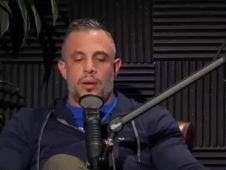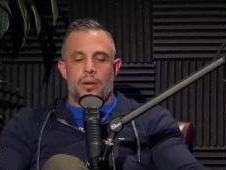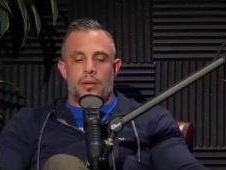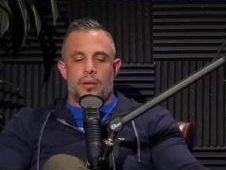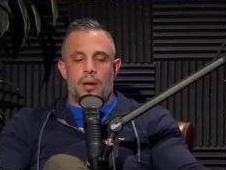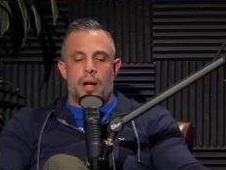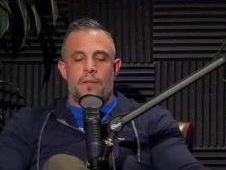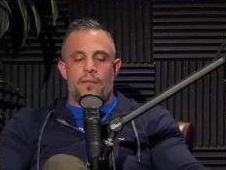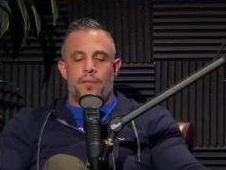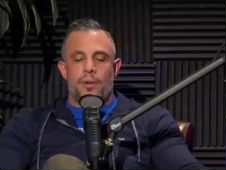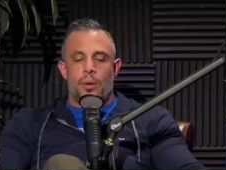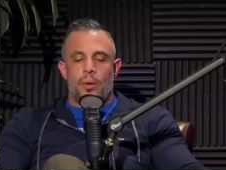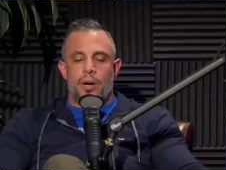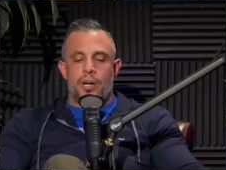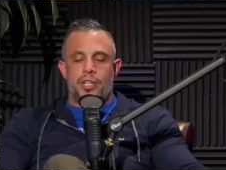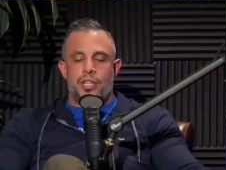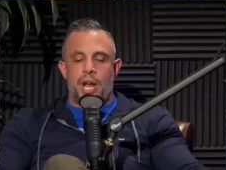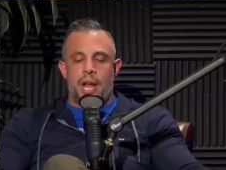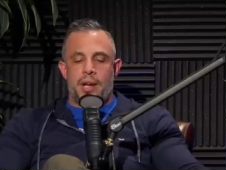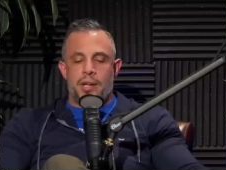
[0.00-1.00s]
your gut flora
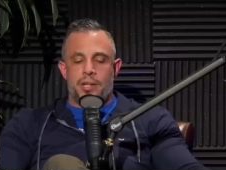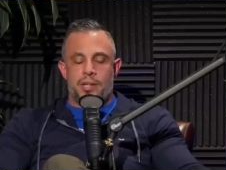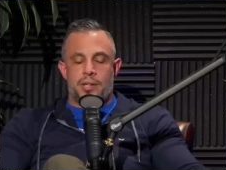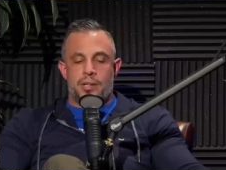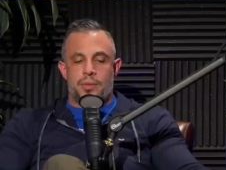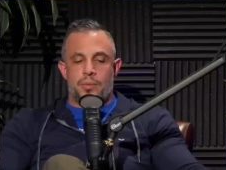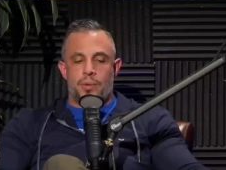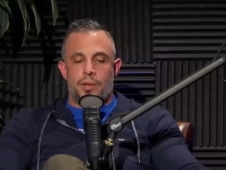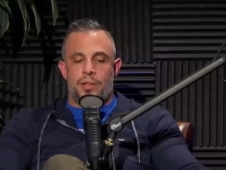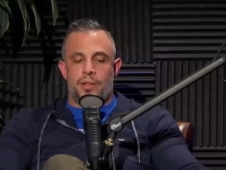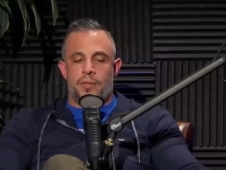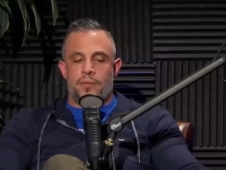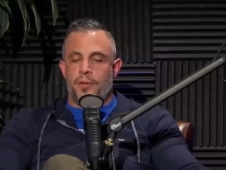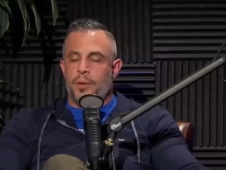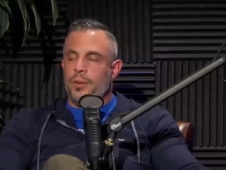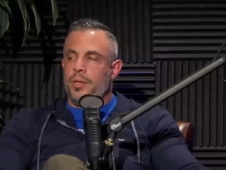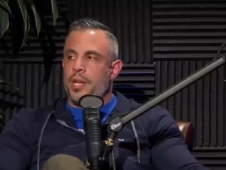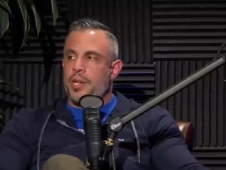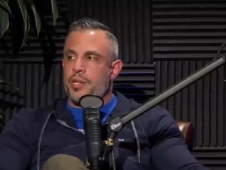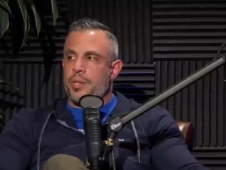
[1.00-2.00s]
changes with the
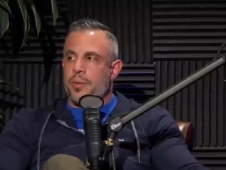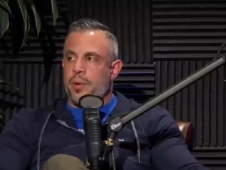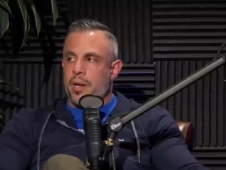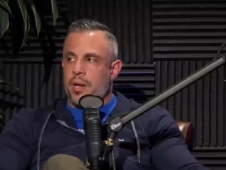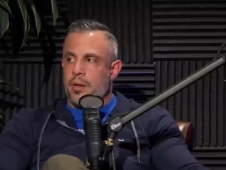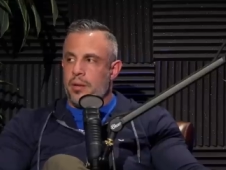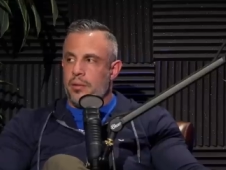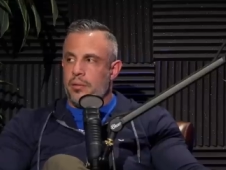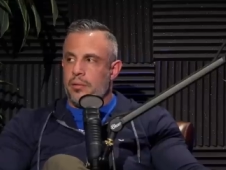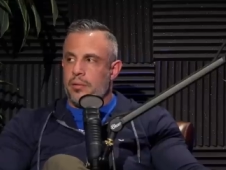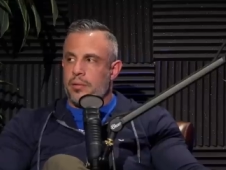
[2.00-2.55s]
food that you eat.